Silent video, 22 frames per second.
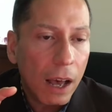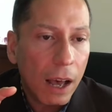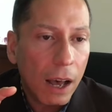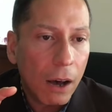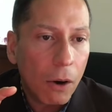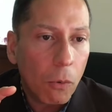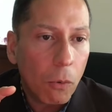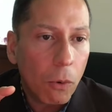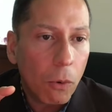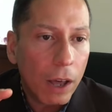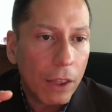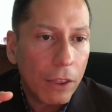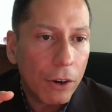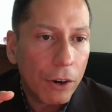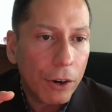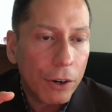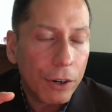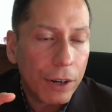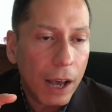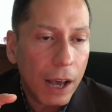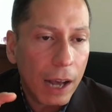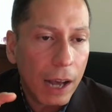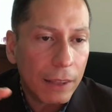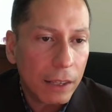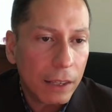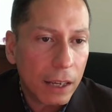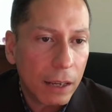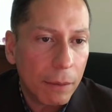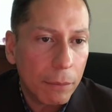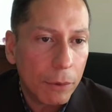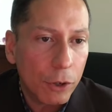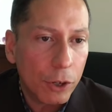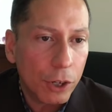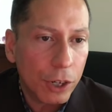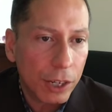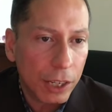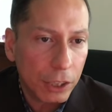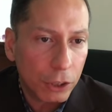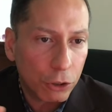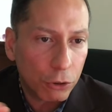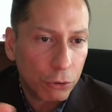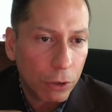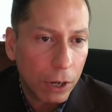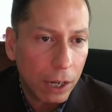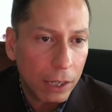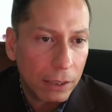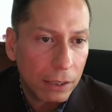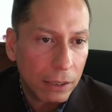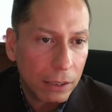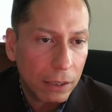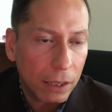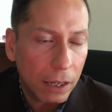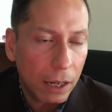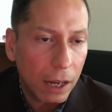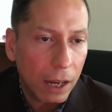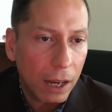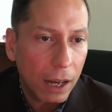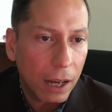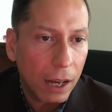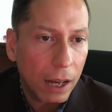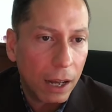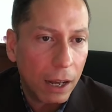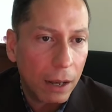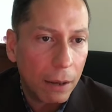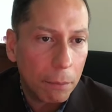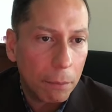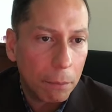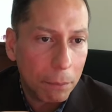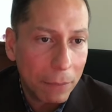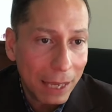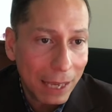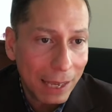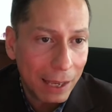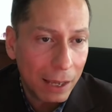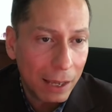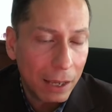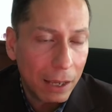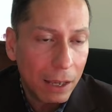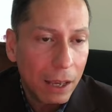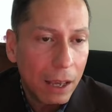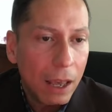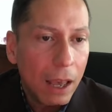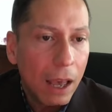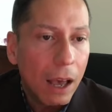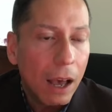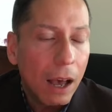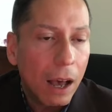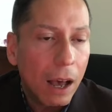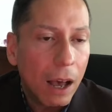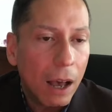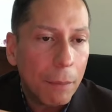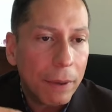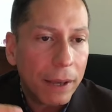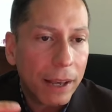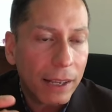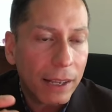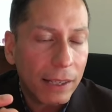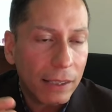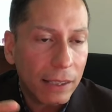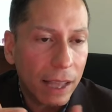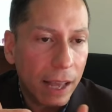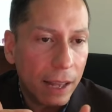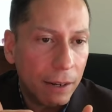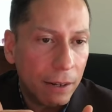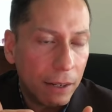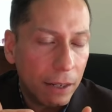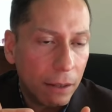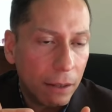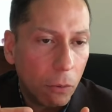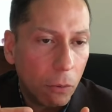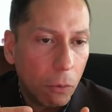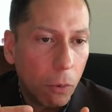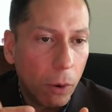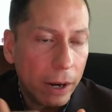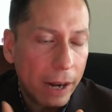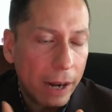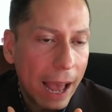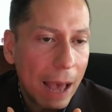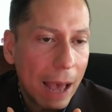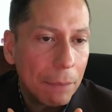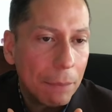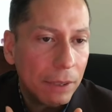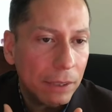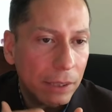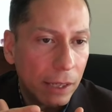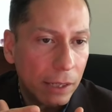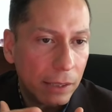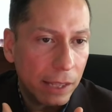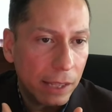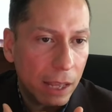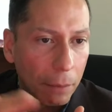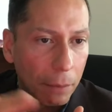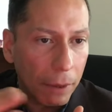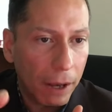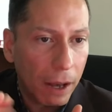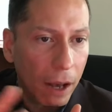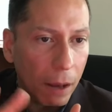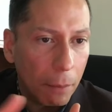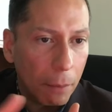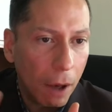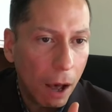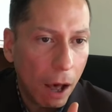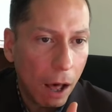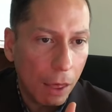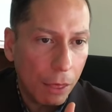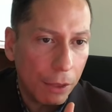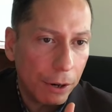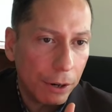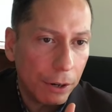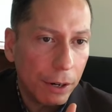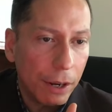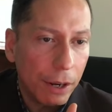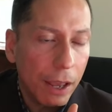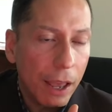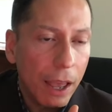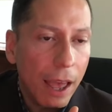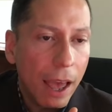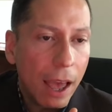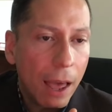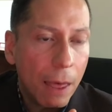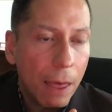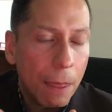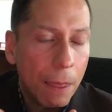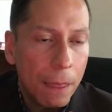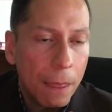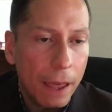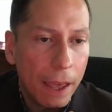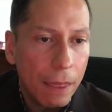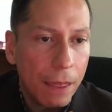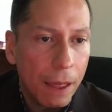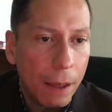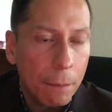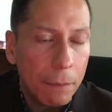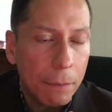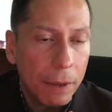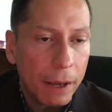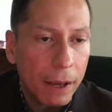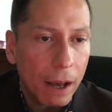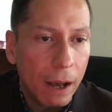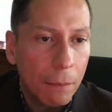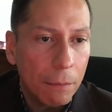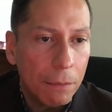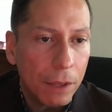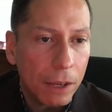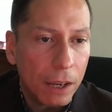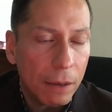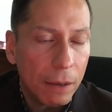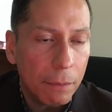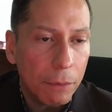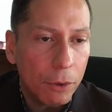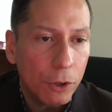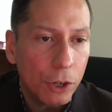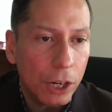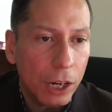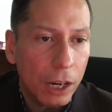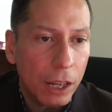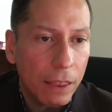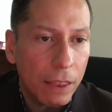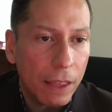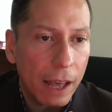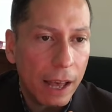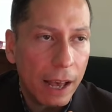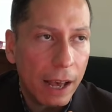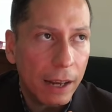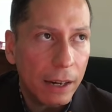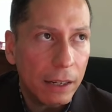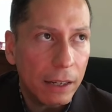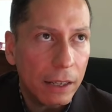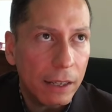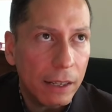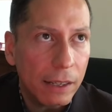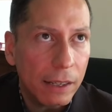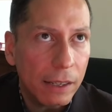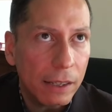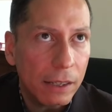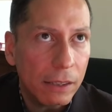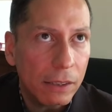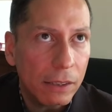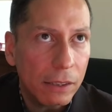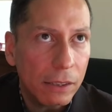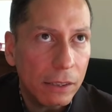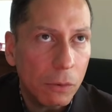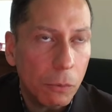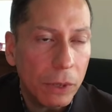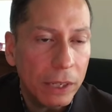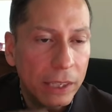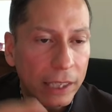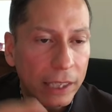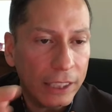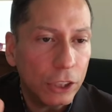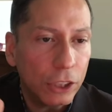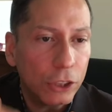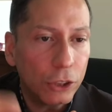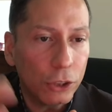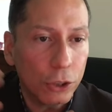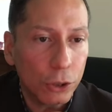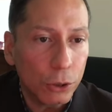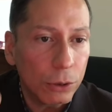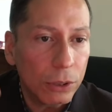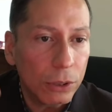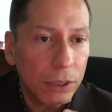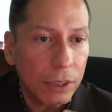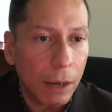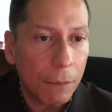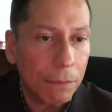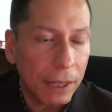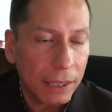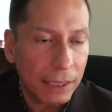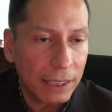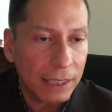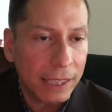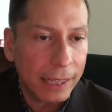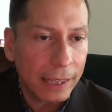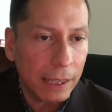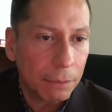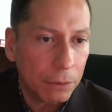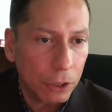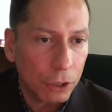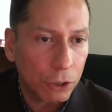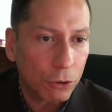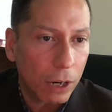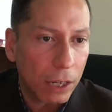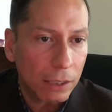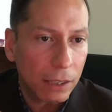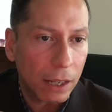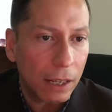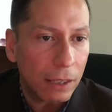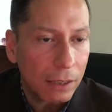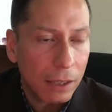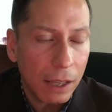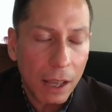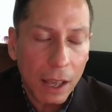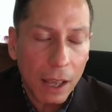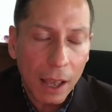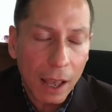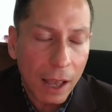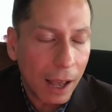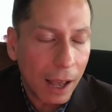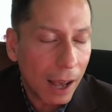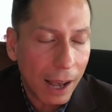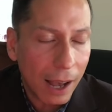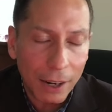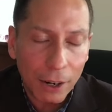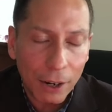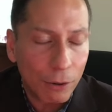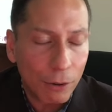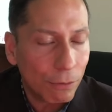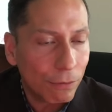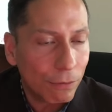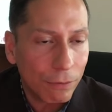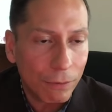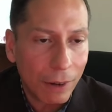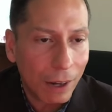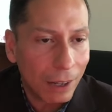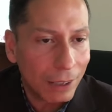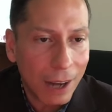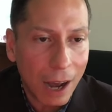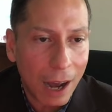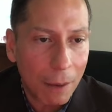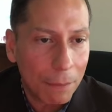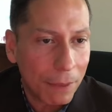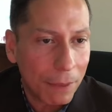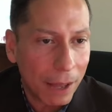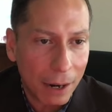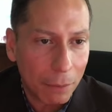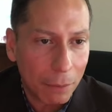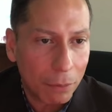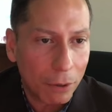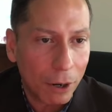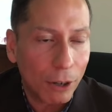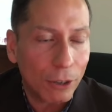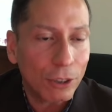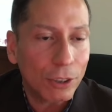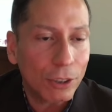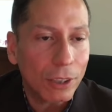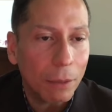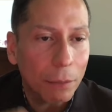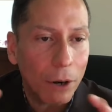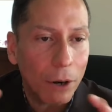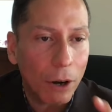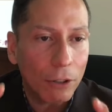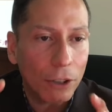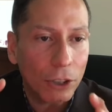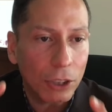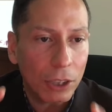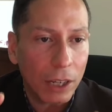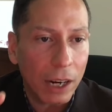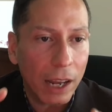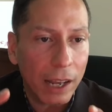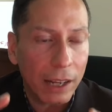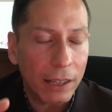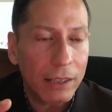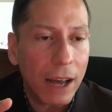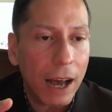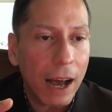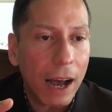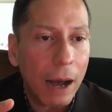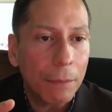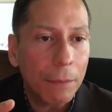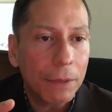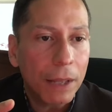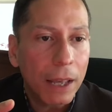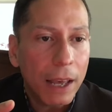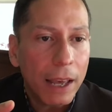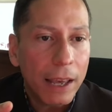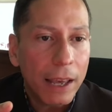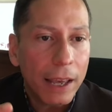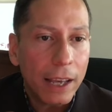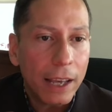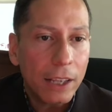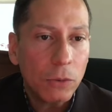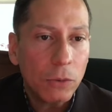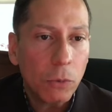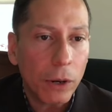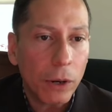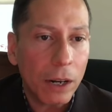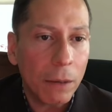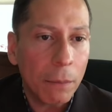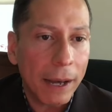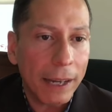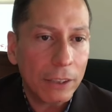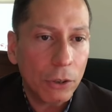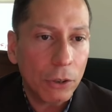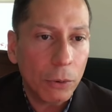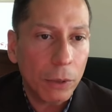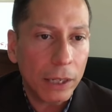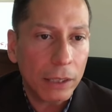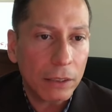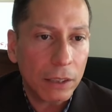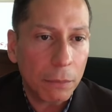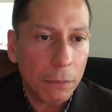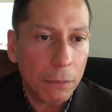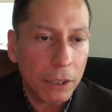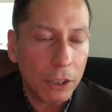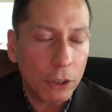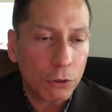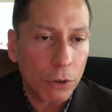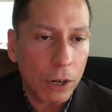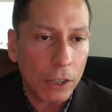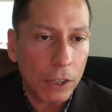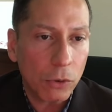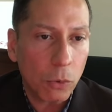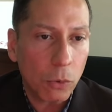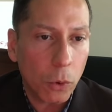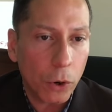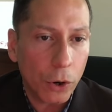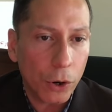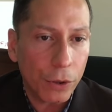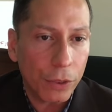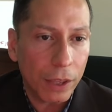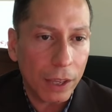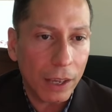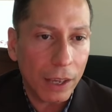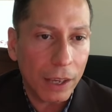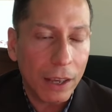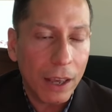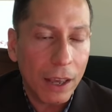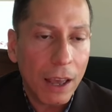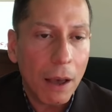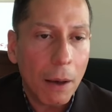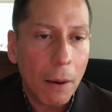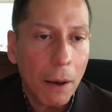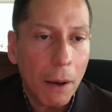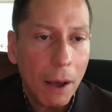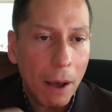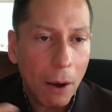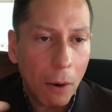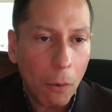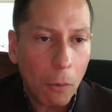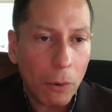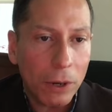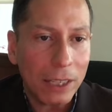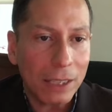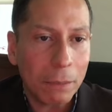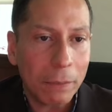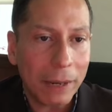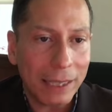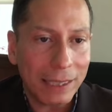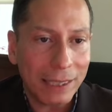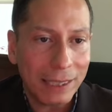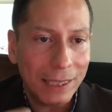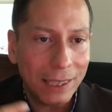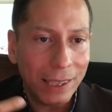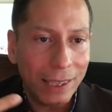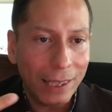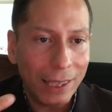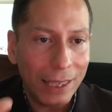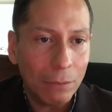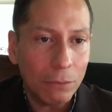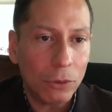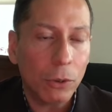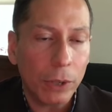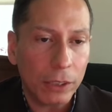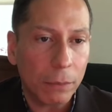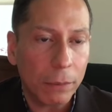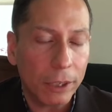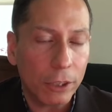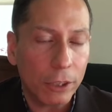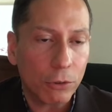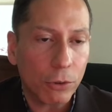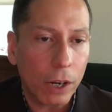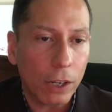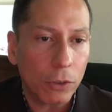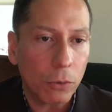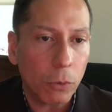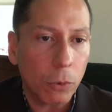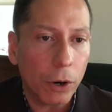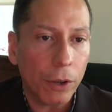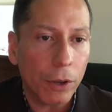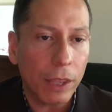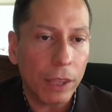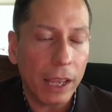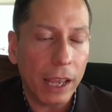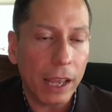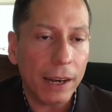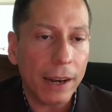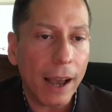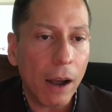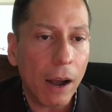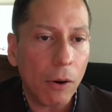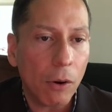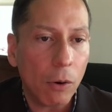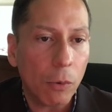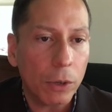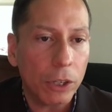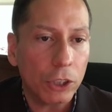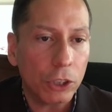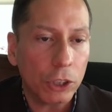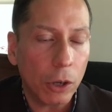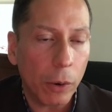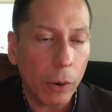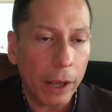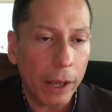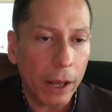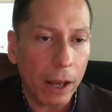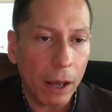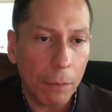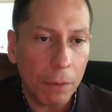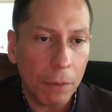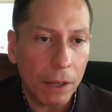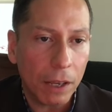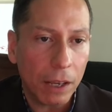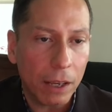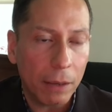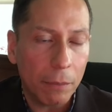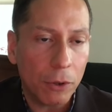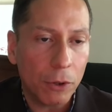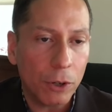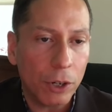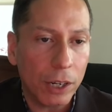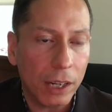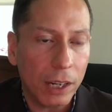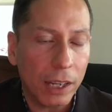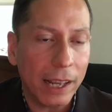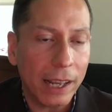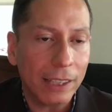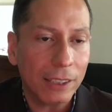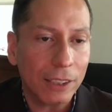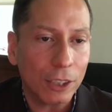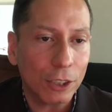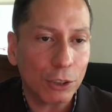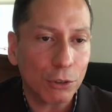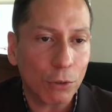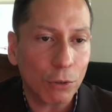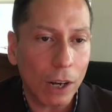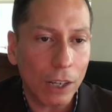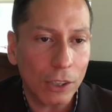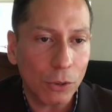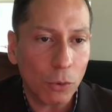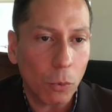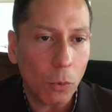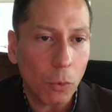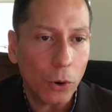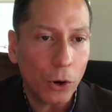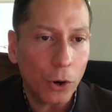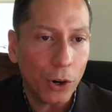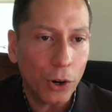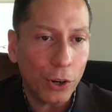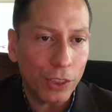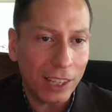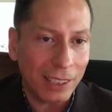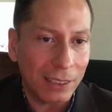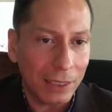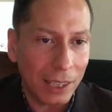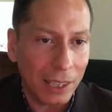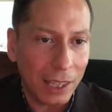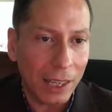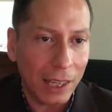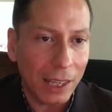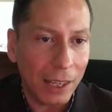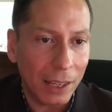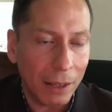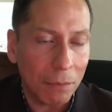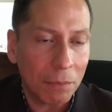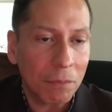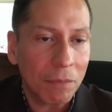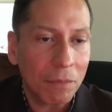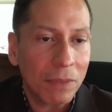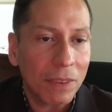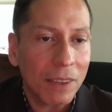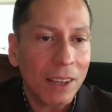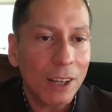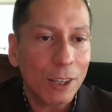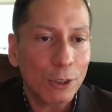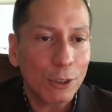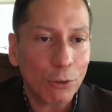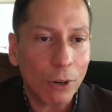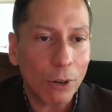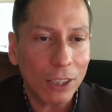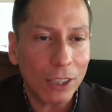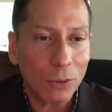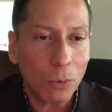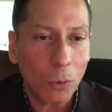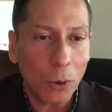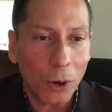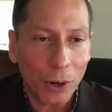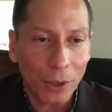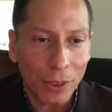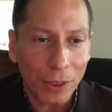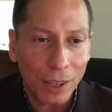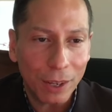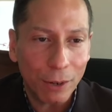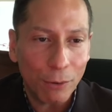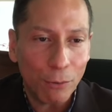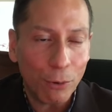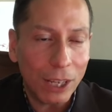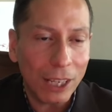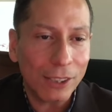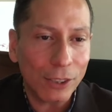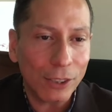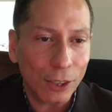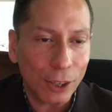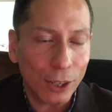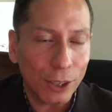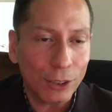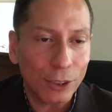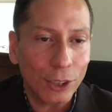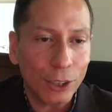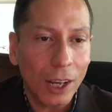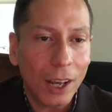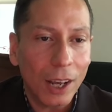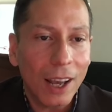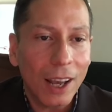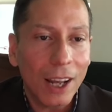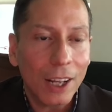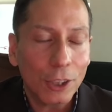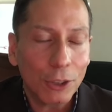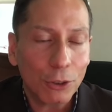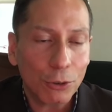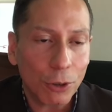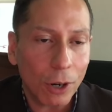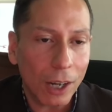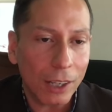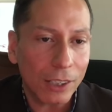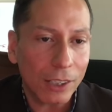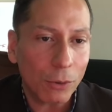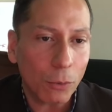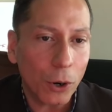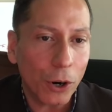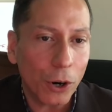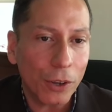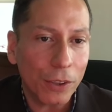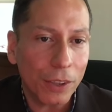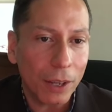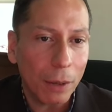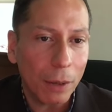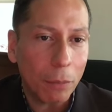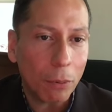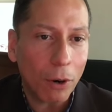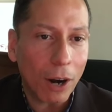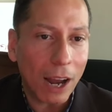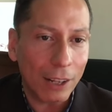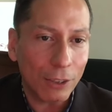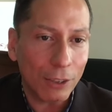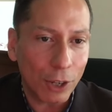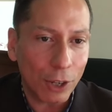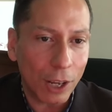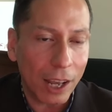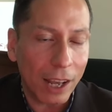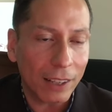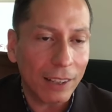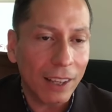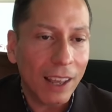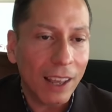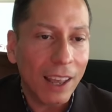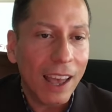uh, whether or not the community trusts uh, me, uh, because then what happens is they become other, and they then become the community that is. We need to do something to get them to trust us. I don't adopt that approach. The approach that I adopt is what am I doing to be trustworthy? What is my team doing to be trustworthy? And how are we showing up in community as a trustworthy team, trustworthy research, trustworthy project?